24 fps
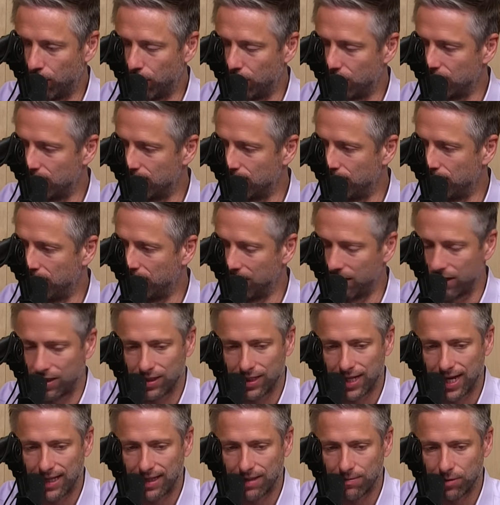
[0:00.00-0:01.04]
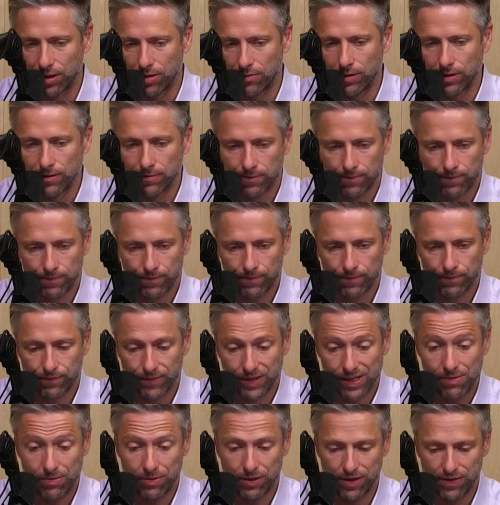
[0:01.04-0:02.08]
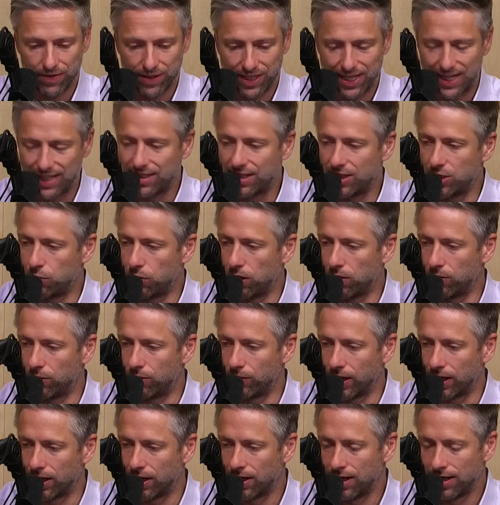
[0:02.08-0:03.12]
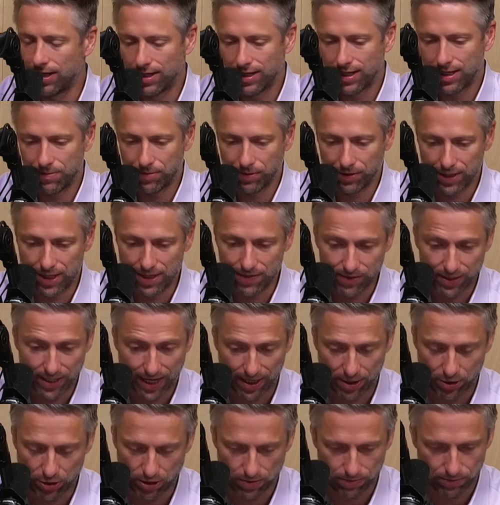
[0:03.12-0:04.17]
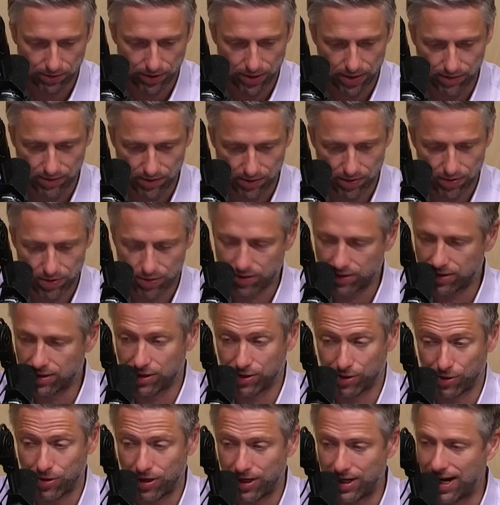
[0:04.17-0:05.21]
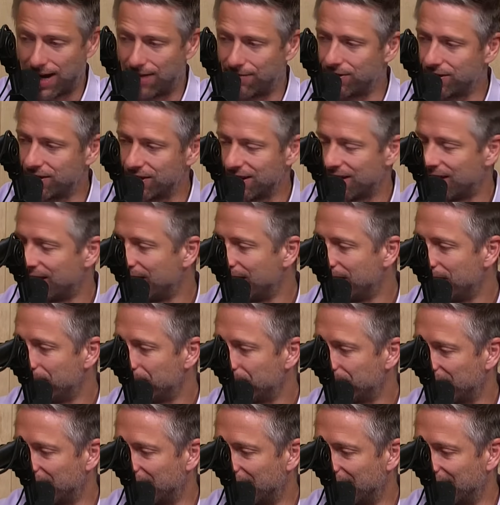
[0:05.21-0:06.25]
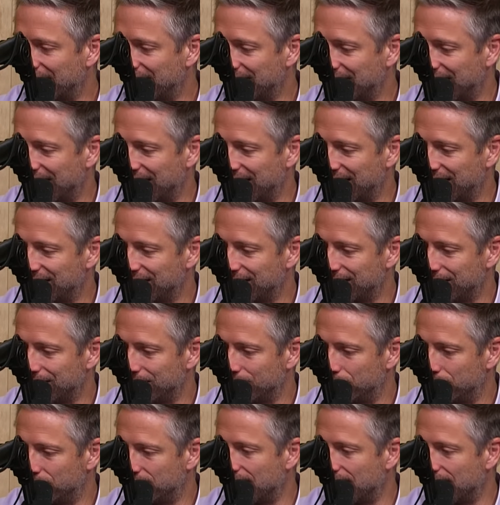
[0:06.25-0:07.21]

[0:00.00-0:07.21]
on abortion politically at the moment. He believes this is what will win. He believes, Donald Trump believes, and you could disagree, obviously, that